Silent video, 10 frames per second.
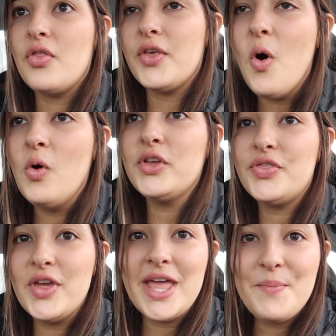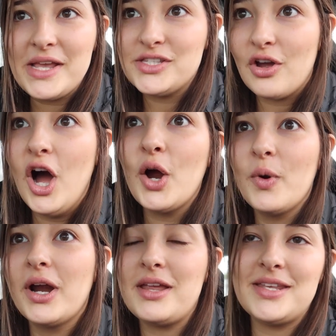the only thing that makes a car
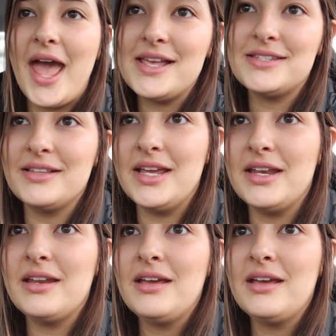work is gasoline.